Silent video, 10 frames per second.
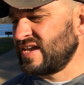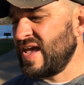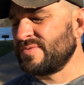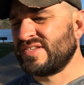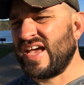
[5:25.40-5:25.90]

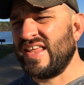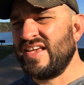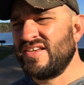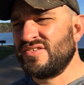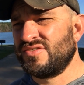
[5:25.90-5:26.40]
campsite
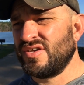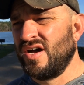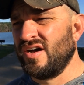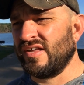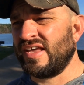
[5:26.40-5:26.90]
is
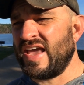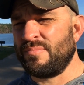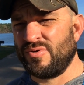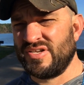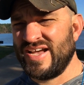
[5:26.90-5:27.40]

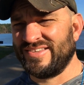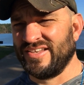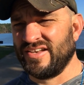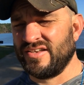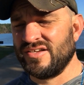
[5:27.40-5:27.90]
gate
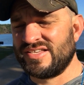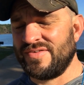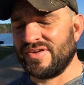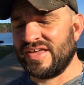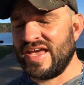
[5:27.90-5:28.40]
protected. It does
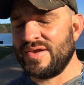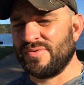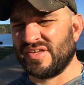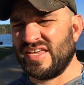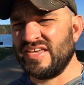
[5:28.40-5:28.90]
have a gate
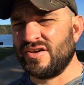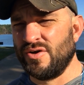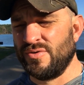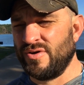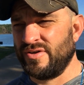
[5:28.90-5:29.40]
with a key
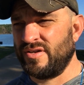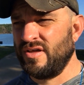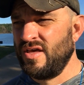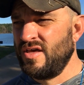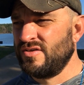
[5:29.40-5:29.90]
code on it.
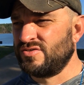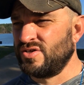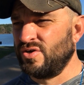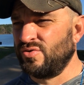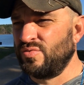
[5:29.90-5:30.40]

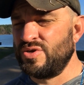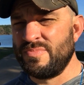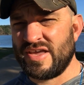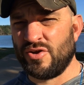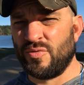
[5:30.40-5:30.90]
So when you
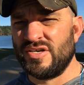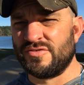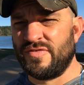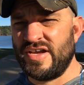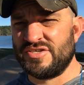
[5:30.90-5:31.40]
make your
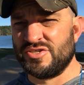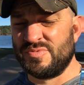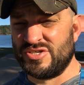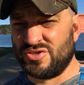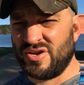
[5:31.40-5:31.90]
reservations,
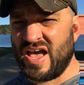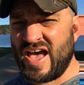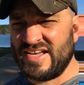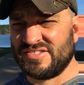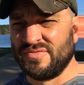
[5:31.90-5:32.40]
be sure to
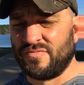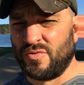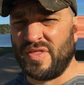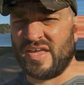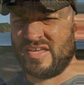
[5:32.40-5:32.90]
ask them for that